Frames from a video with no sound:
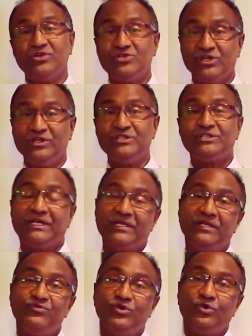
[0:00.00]
our attorneys
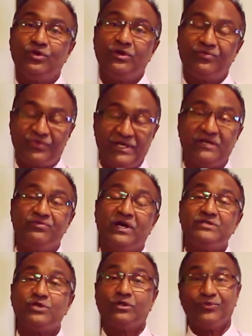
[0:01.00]
can give you a free
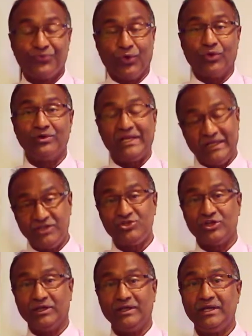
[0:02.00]
advice on the phone
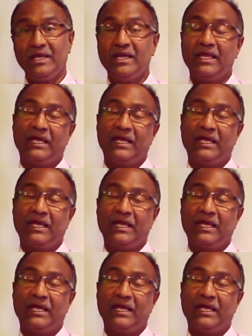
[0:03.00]
initially,